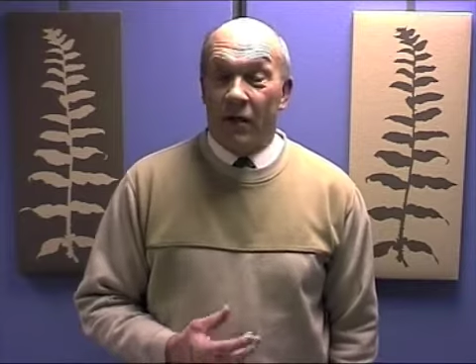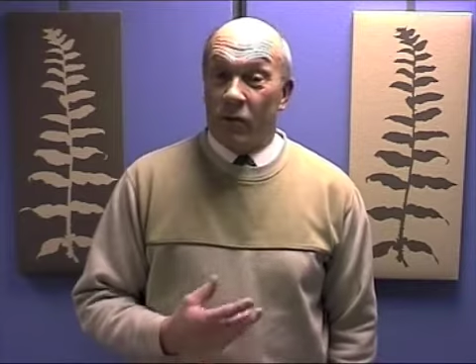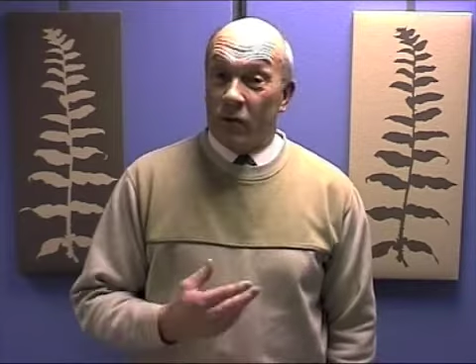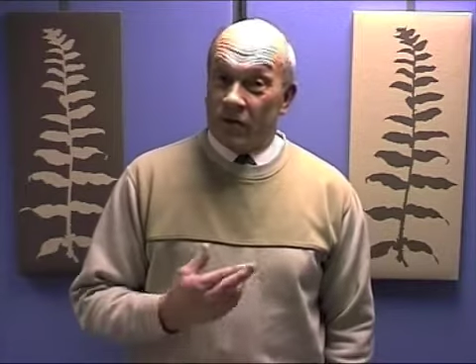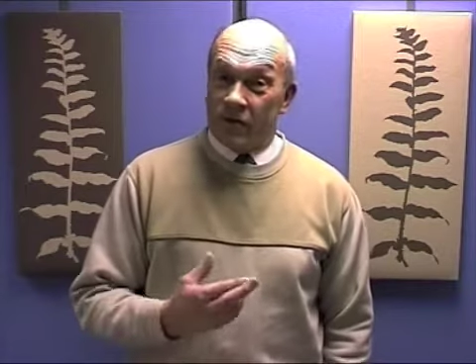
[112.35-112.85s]

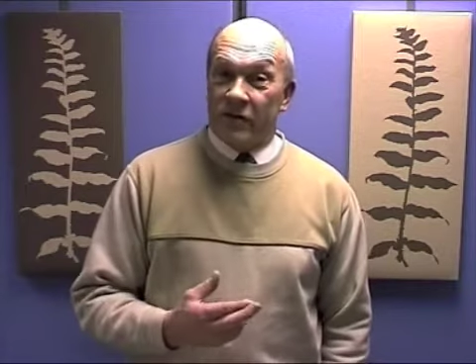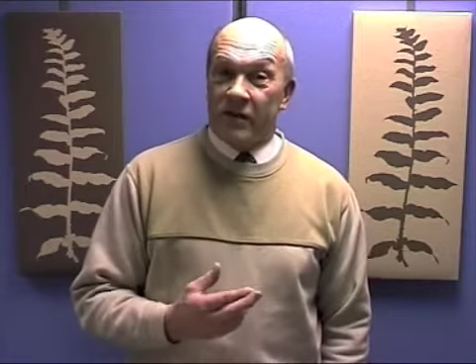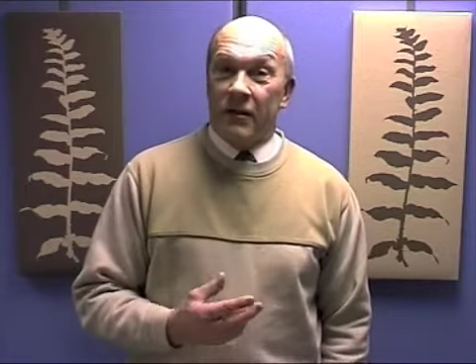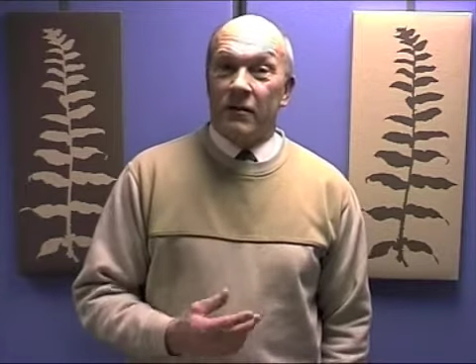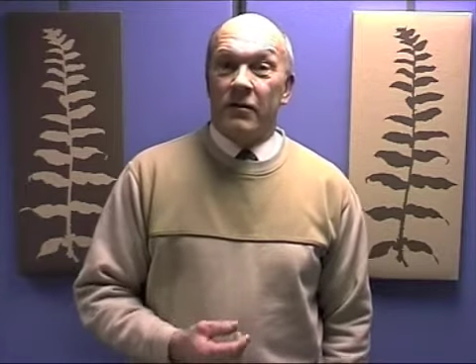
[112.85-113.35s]
One of the
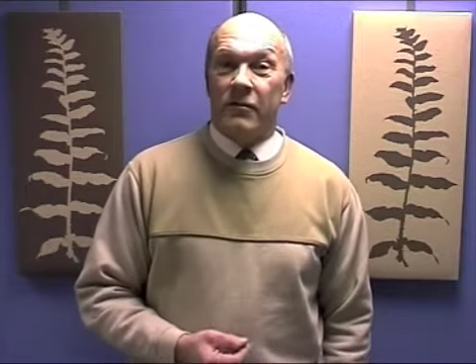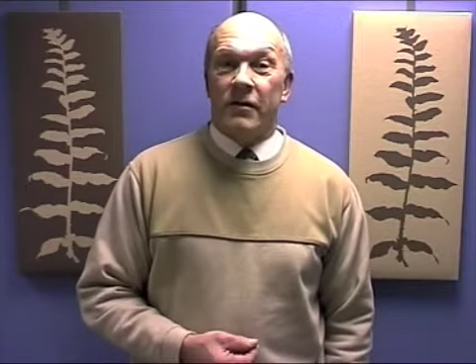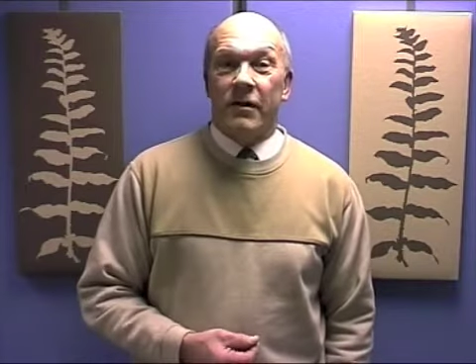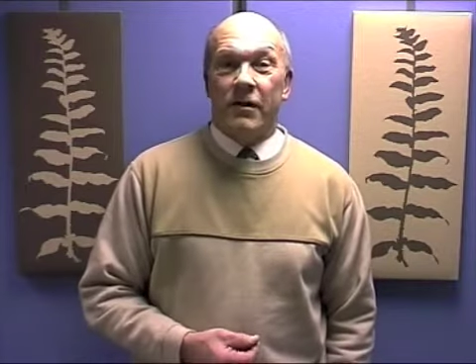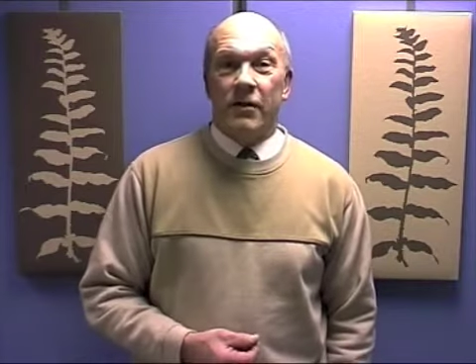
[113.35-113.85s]
skills
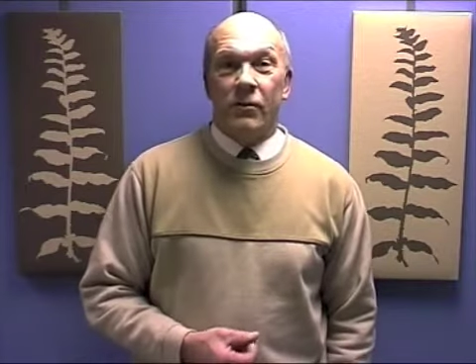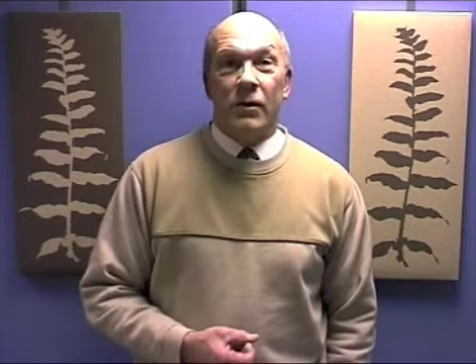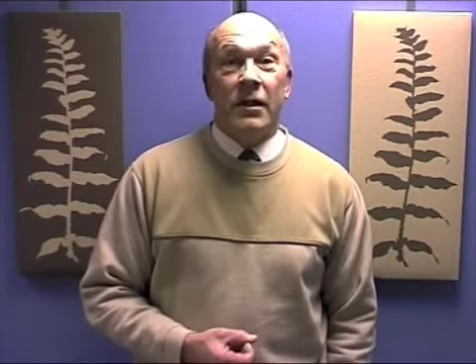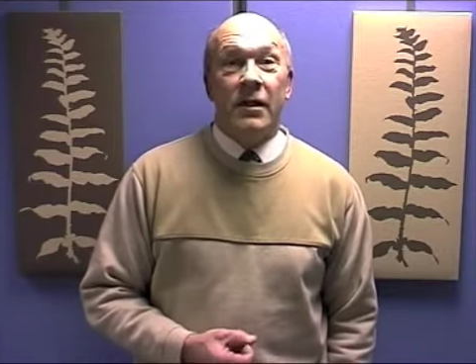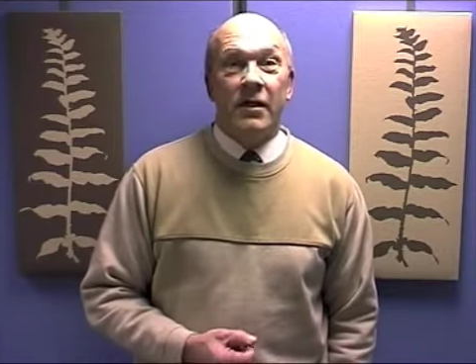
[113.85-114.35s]
that you
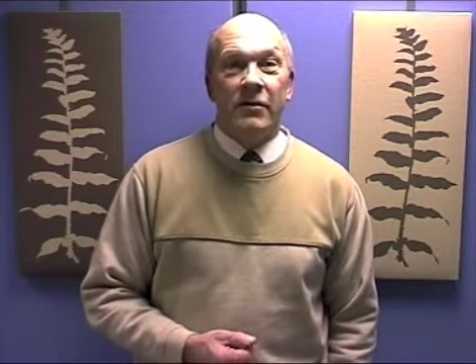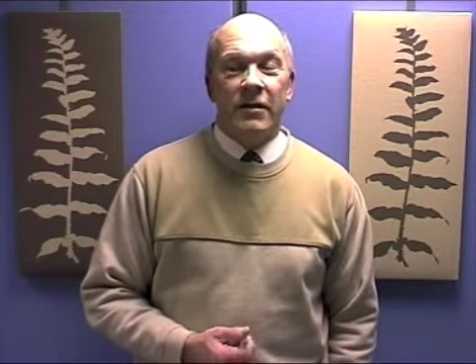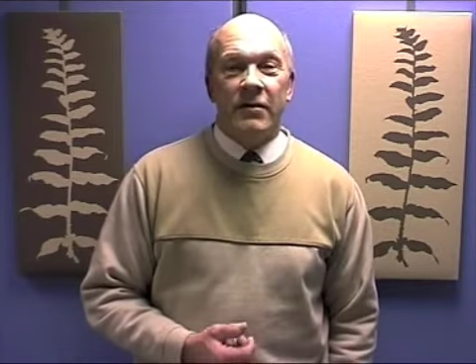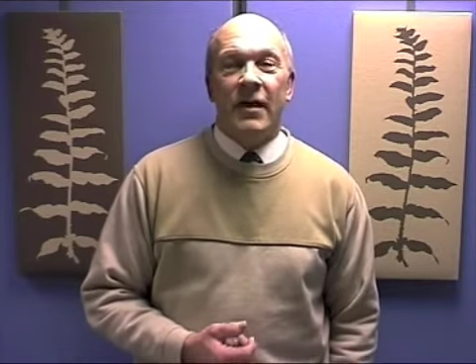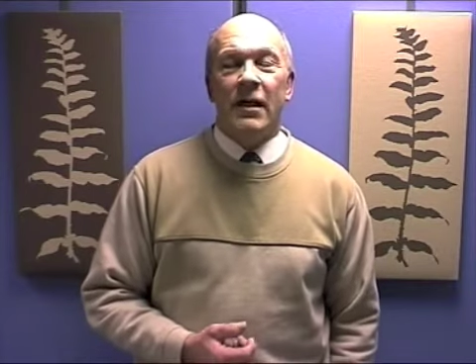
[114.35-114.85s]
will learn to
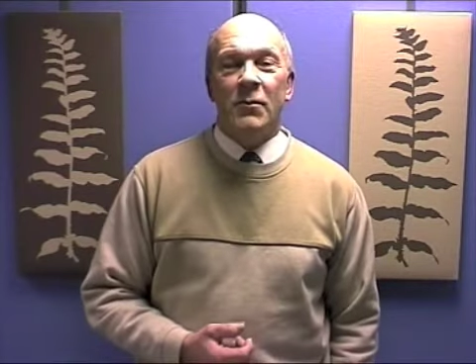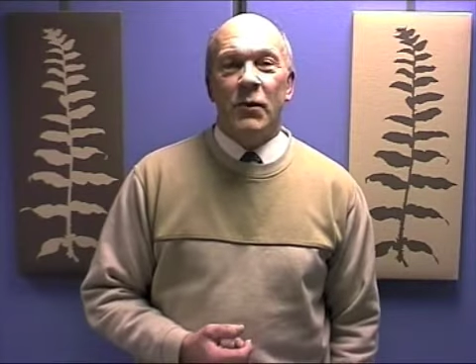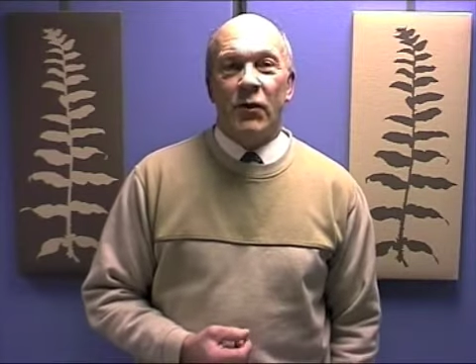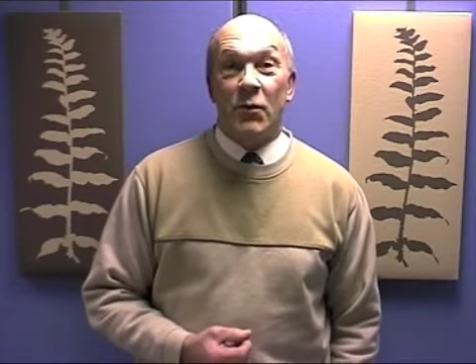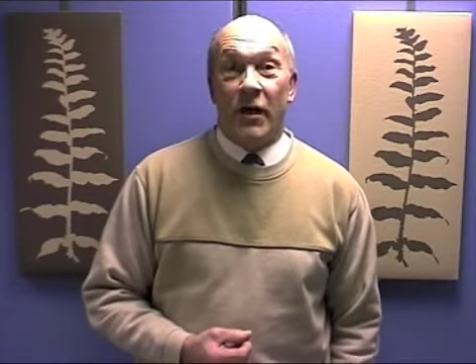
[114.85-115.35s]
develop
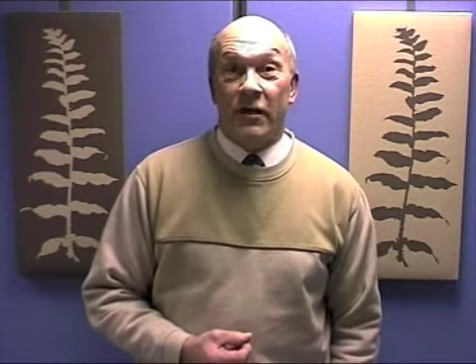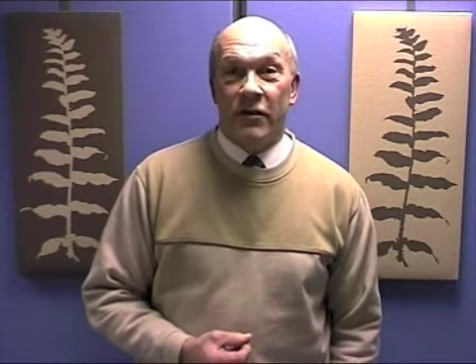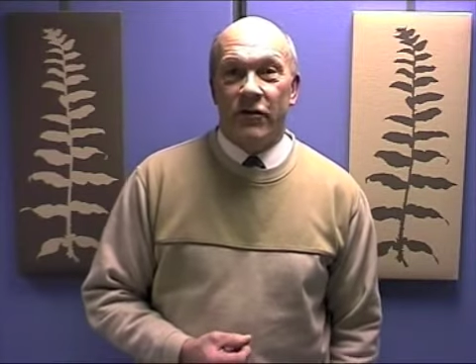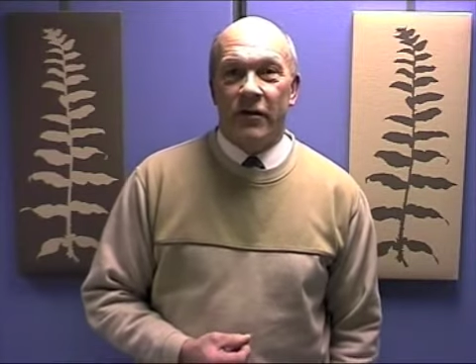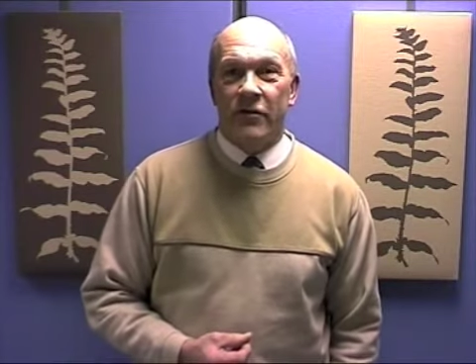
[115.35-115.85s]
on a
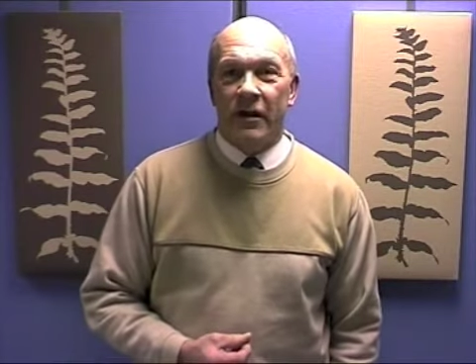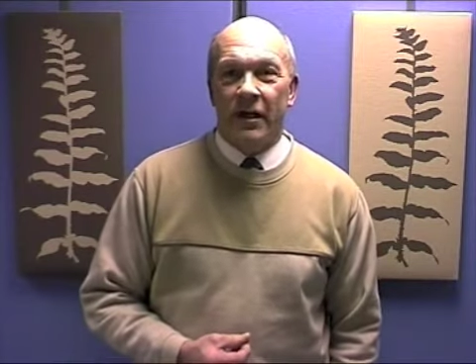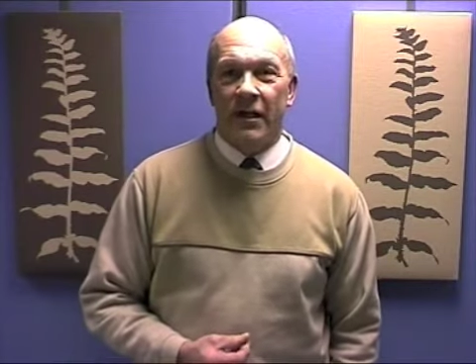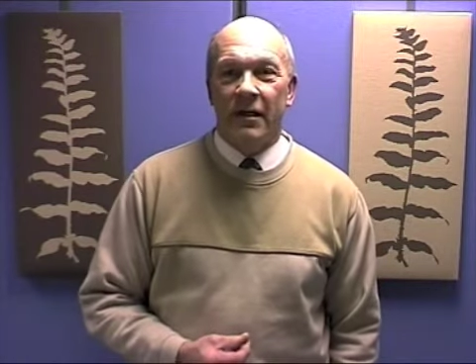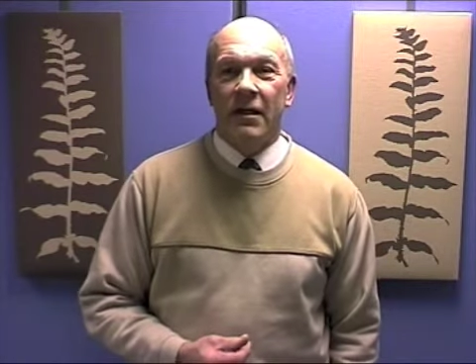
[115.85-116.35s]
practitioner
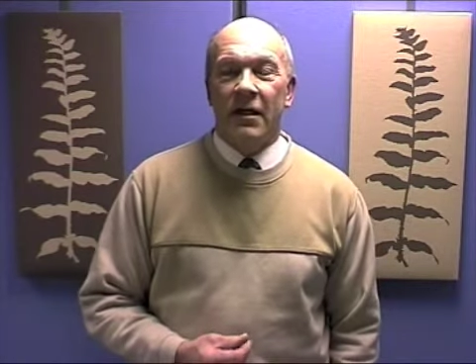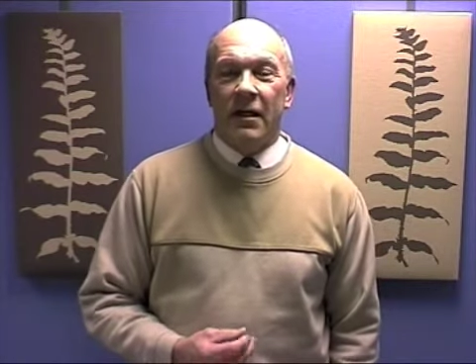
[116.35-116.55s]
training